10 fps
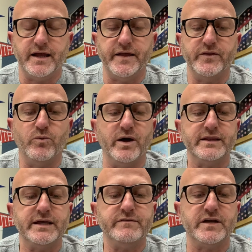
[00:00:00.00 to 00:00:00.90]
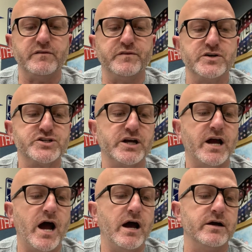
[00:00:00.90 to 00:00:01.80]
and the one leaving for
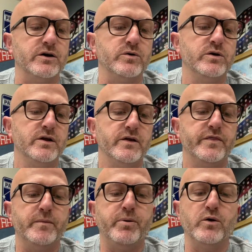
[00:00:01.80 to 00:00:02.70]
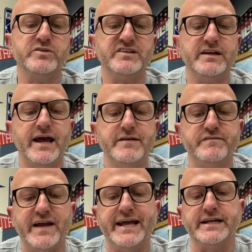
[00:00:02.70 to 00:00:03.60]
Chicago, the Post-it had
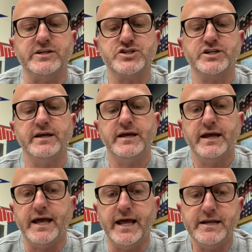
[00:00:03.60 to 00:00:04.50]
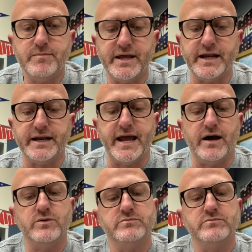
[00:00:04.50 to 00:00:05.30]
vanished. Any minute now,